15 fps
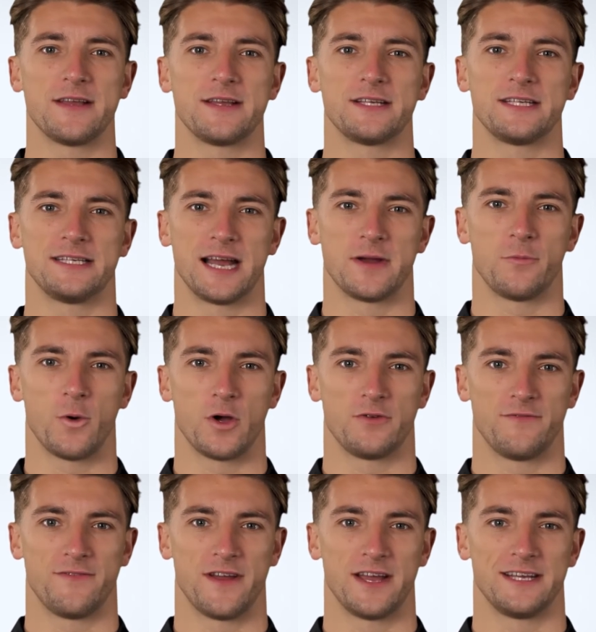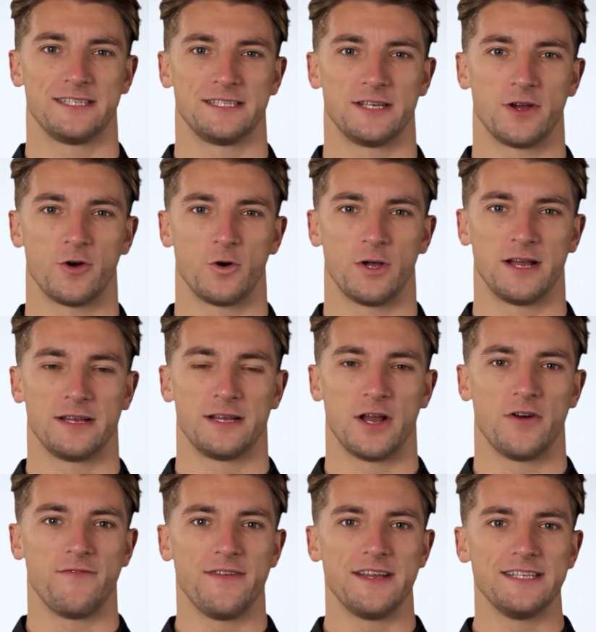Step 1. First, green
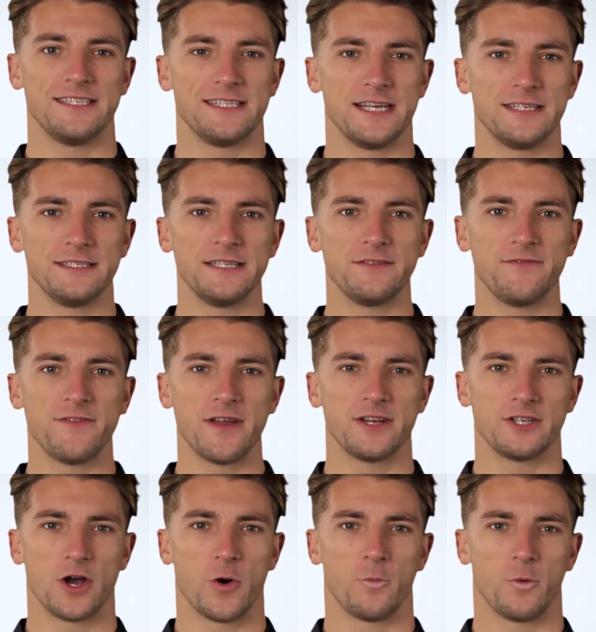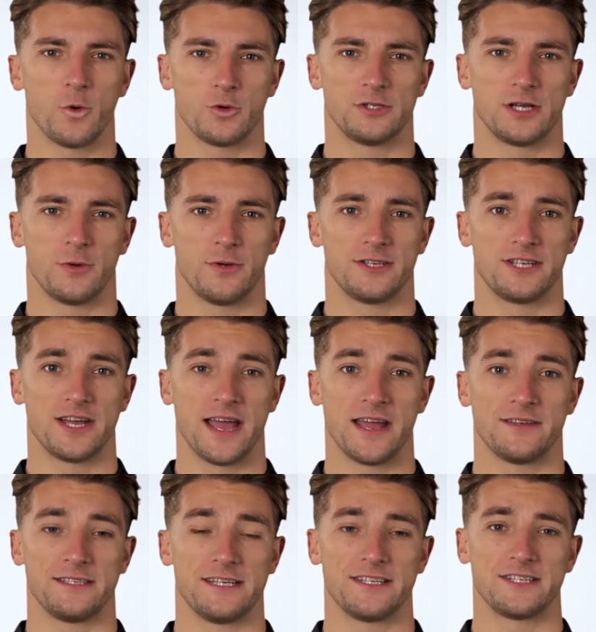coffee is soaked in fresh hot water which
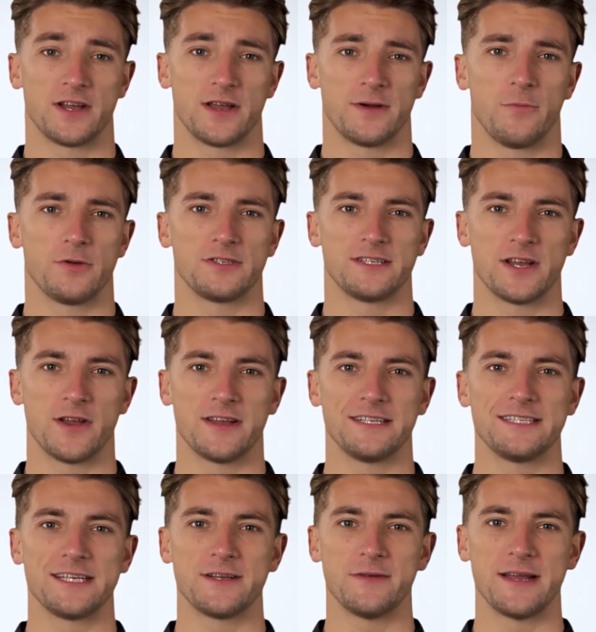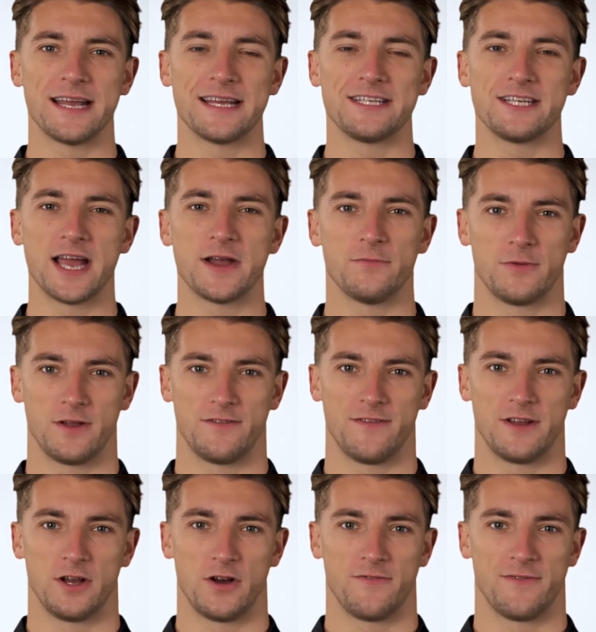allows the soluble solids to leach out of the
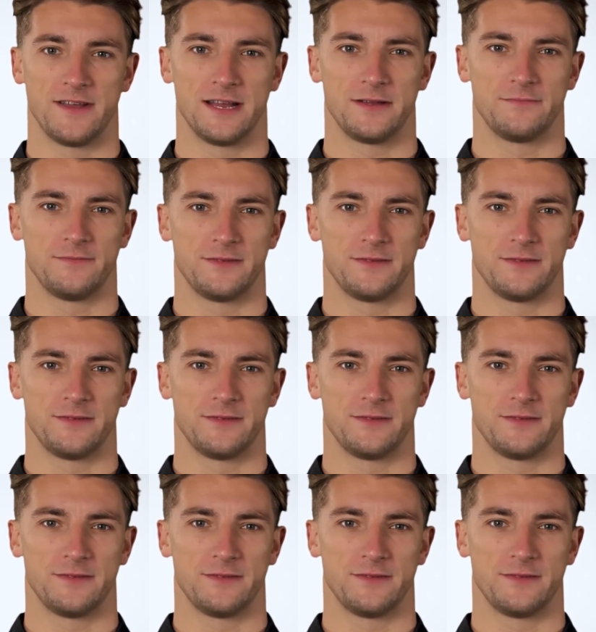coffee.